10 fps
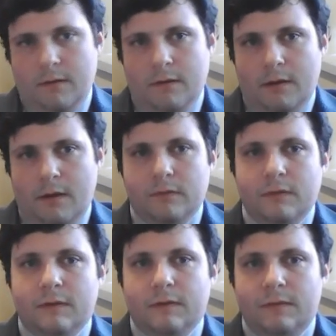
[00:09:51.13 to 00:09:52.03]
And
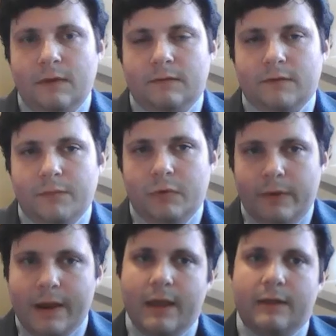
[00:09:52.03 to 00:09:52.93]
these come to
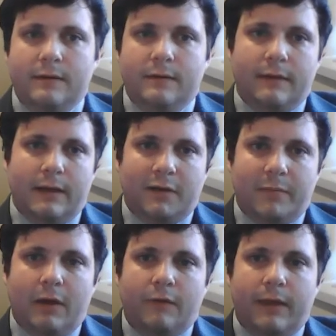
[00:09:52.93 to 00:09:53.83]
an end at
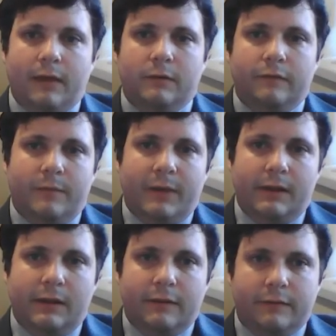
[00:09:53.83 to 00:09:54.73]
about the end of the
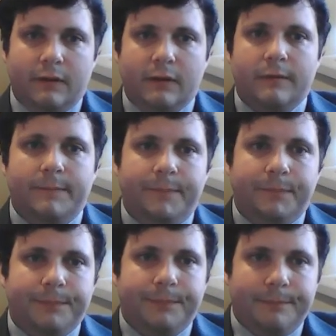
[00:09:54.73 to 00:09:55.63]
Paleolithic
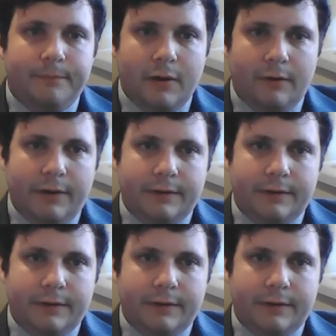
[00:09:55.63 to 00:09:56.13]
period.